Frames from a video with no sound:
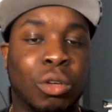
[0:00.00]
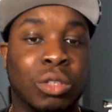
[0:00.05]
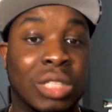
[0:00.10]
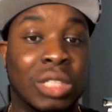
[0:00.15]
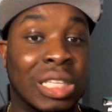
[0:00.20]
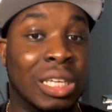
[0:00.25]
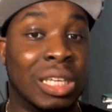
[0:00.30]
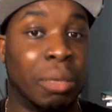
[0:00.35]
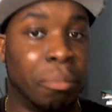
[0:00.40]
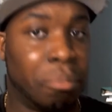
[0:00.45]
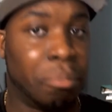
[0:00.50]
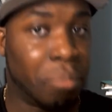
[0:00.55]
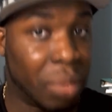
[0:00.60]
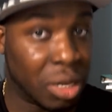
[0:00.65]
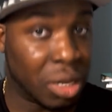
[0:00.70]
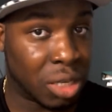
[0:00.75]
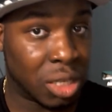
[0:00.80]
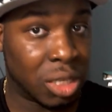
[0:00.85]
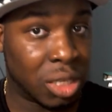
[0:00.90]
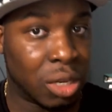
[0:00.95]
the
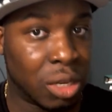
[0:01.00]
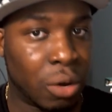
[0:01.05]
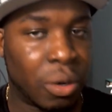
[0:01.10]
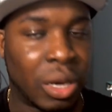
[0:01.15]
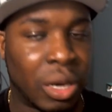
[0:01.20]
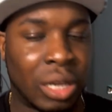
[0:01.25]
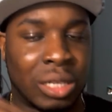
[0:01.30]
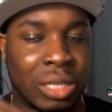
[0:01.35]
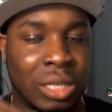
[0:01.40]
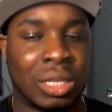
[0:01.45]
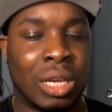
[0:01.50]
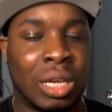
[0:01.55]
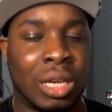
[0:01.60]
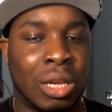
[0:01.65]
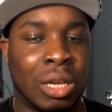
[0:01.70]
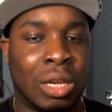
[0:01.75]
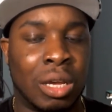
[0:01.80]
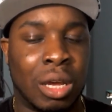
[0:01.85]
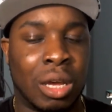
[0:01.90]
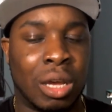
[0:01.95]
mysterious
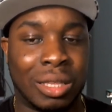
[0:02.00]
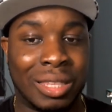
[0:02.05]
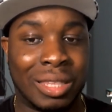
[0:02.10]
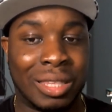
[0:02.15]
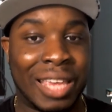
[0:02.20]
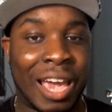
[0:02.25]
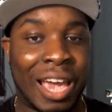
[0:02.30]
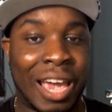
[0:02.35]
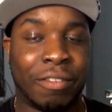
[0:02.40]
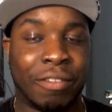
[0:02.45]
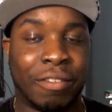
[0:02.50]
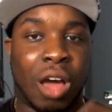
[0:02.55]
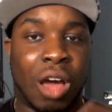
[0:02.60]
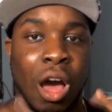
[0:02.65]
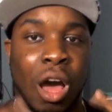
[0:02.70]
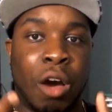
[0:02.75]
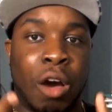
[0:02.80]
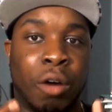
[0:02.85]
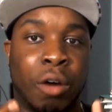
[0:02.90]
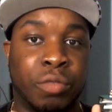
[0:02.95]
death
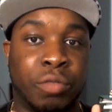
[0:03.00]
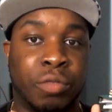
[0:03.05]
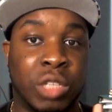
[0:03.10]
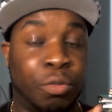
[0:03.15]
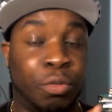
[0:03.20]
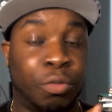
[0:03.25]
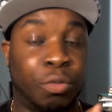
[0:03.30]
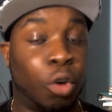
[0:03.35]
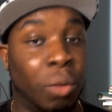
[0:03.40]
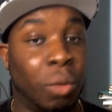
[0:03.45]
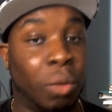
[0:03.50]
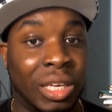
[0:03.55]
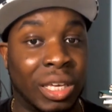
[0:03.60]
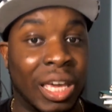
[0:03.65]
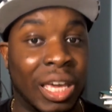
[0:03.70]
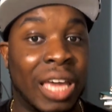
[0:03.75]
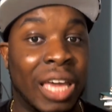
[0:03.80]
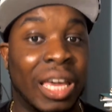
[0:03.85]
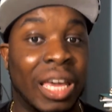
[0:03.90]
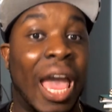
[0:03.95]
of the former
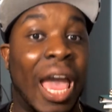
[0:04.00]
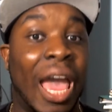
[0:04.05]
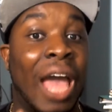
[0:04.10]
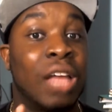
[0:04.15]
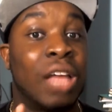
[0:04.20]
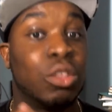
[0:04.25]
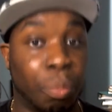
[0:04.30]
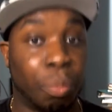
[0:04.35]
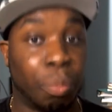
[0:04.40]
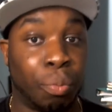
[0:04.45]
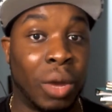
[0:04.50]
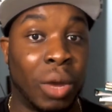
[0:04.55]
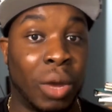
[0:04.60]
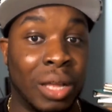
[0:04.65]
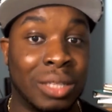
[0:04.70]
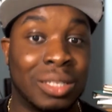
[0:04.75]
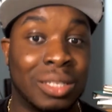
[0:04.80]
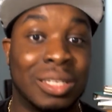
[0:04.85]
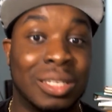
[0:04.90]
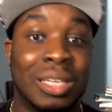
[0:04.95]
king and the
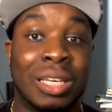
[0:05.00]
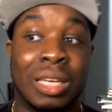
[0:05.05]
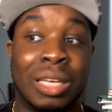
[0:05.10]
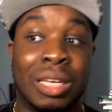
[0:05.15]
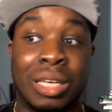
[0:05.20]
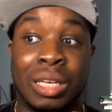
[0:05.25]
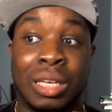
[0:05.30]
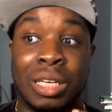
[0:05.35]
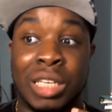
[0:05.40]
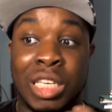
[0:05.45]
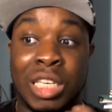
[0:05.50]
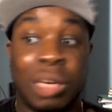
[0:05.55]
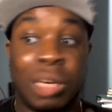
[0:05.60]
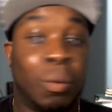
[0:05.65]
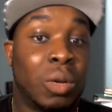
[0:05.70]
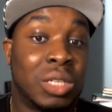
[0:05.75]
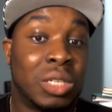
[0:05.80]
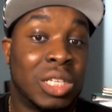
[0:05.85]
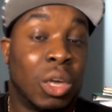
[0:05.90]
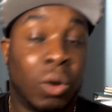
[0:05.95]
prince, he
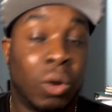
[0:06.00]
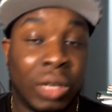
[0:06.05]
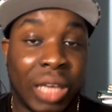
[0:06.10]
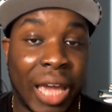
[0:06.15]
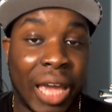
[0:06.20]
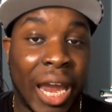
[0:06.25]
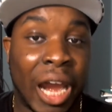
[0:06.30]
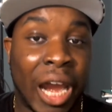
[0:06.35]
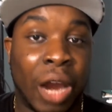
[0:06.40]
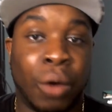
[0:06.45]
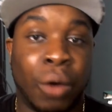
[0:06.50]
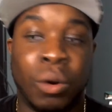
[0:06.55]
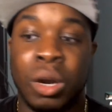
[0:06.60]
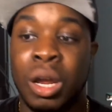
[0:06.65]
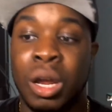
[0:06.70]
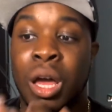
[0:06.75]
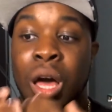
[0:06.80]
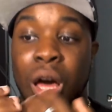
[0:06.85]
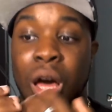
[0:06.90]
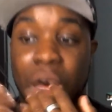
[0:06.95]
was the only heir
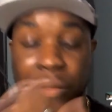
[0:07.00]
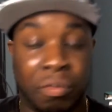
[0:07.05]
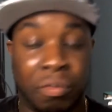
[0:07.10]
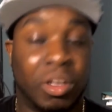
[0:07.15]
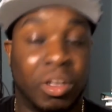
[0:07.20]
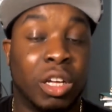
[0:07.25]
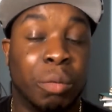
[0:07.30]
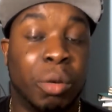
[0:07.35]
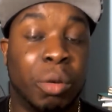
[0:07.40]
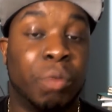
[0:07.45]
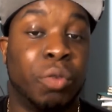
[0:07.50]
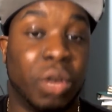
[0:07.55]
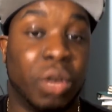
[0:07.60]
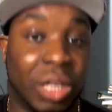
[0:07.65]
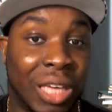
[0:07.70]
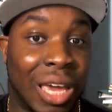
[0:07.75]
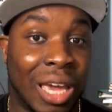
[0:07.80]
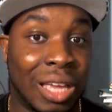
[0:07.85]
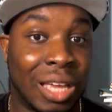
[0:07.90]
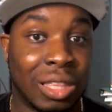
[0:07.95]
available for the
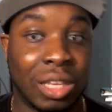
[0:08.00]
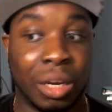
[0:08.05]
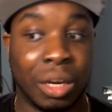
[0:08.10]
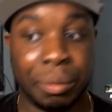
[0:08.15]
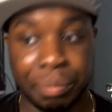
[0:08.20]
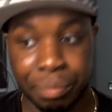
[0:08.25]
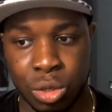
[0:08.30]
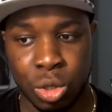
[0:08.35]
kingdom.